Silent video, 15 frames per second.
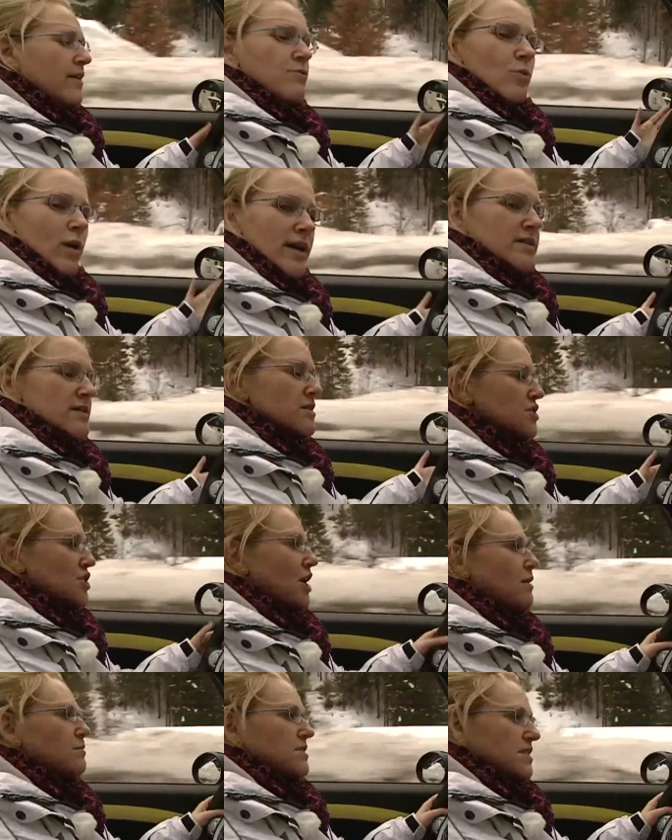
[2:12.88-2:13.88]
have razor
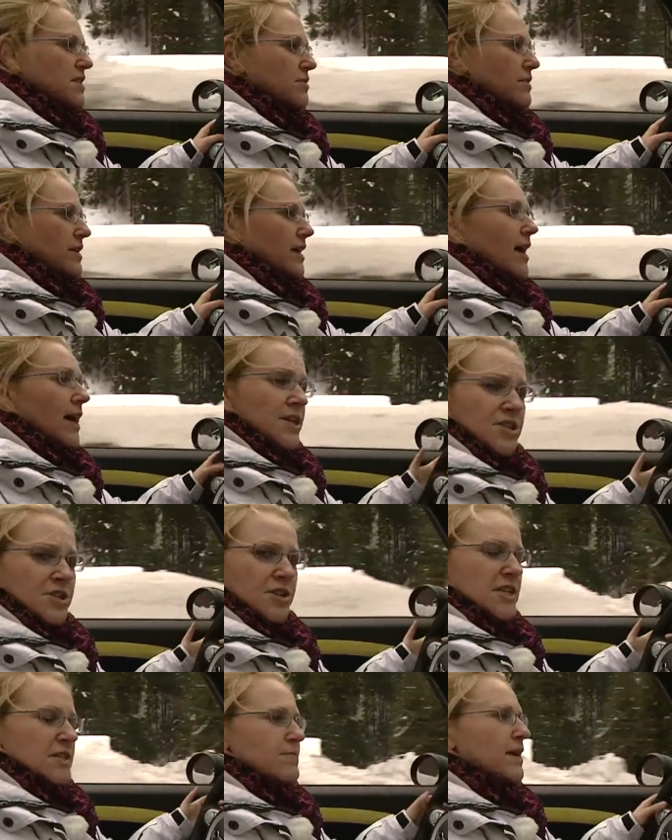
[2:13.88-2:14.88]
sharp steering, as
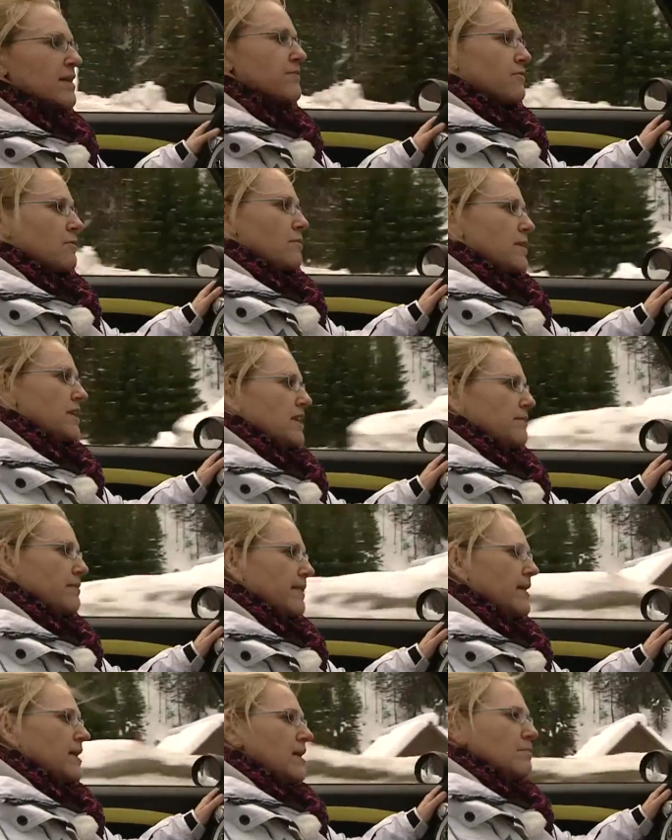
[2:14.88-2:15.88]
you'd expect from a Mini,
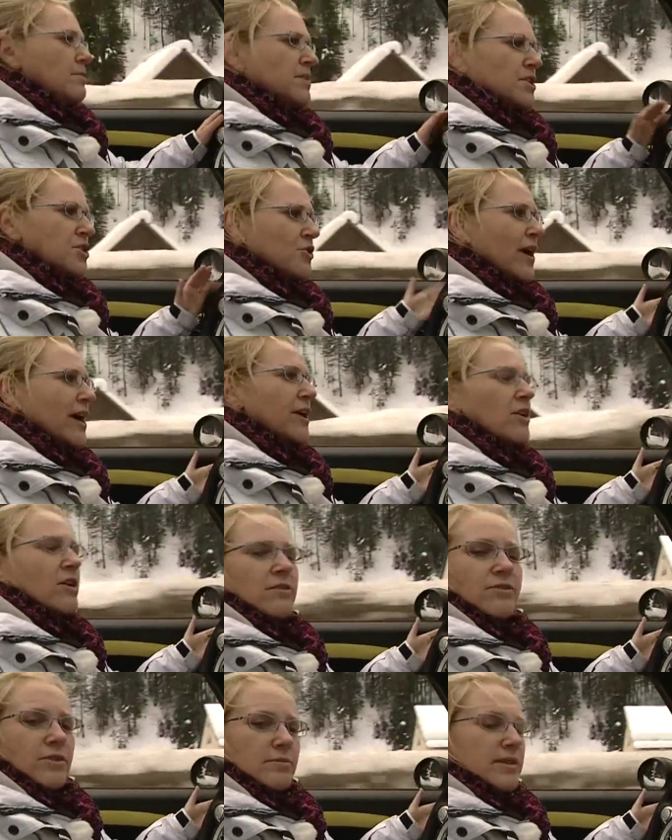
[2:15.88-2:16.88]
but the trade
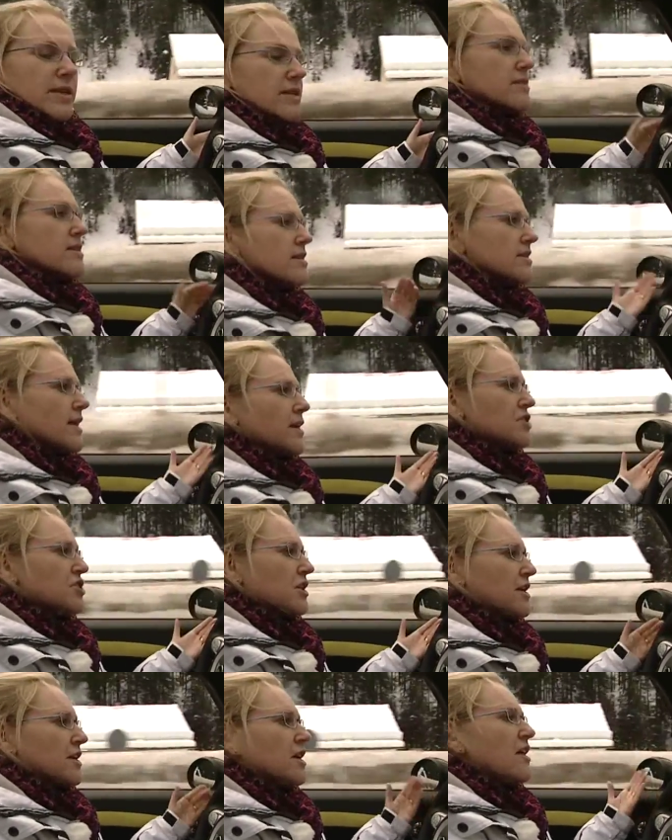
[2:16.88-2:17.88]
off from this is
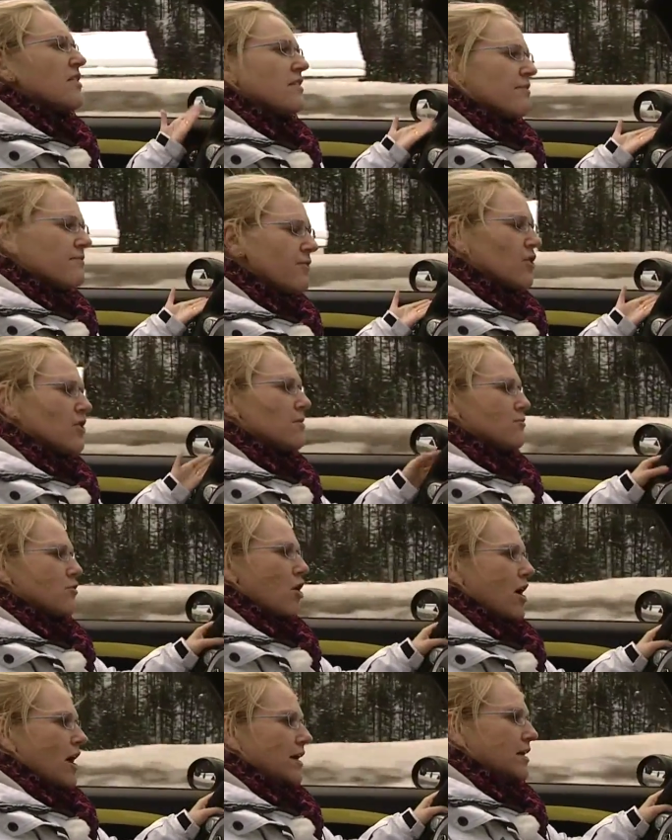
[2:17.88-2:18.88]
actually the firm
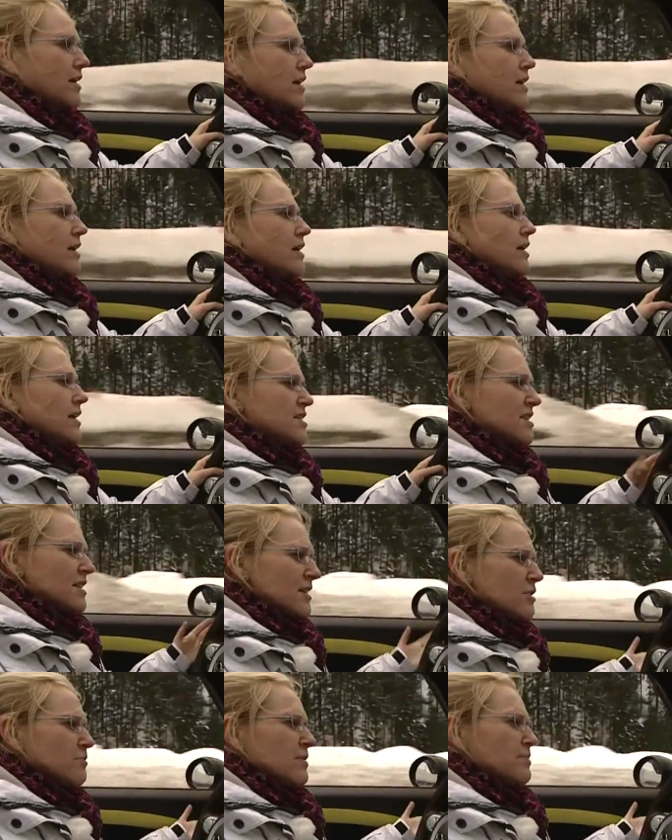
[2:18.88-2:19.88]
ride. It's a
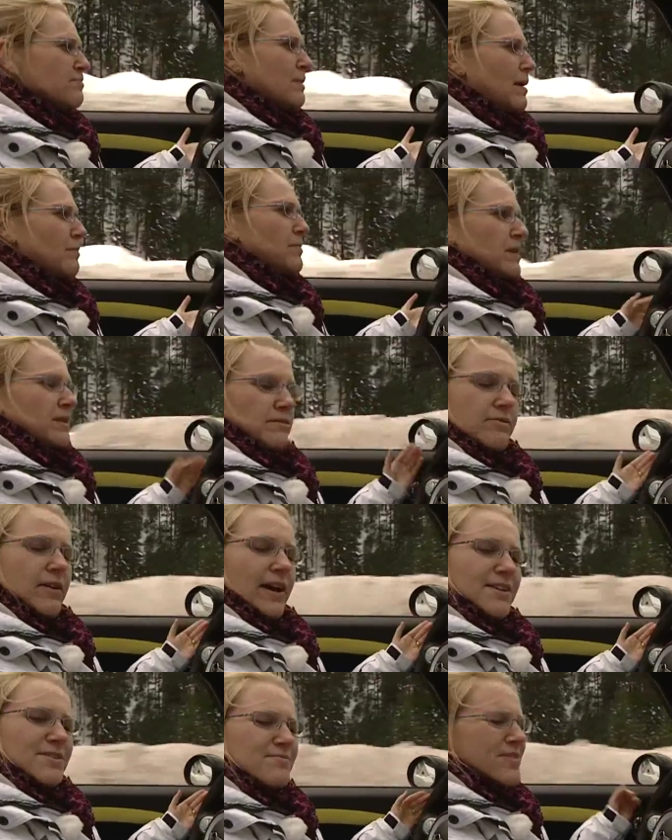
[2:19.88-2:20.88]
little bit bumpy. In
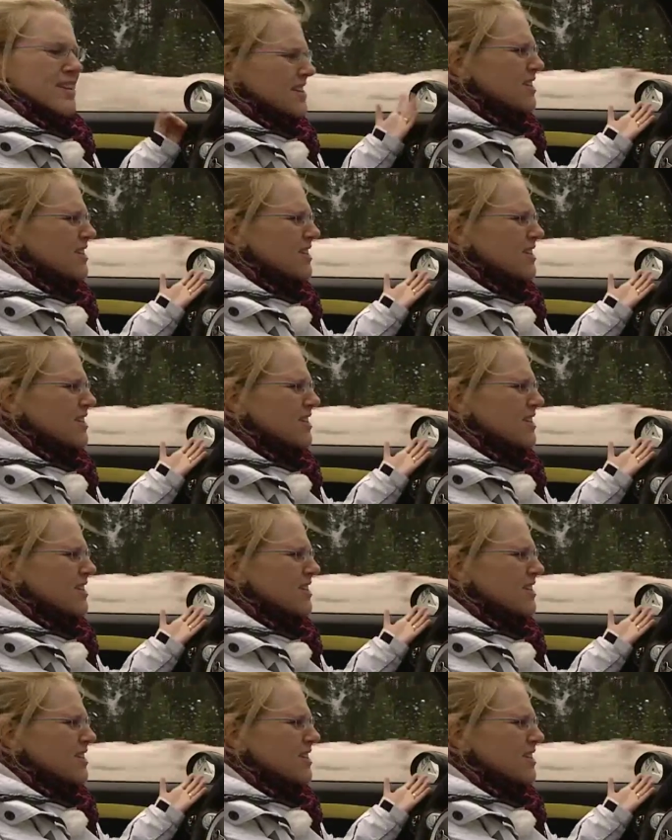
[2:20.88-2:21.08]
fact,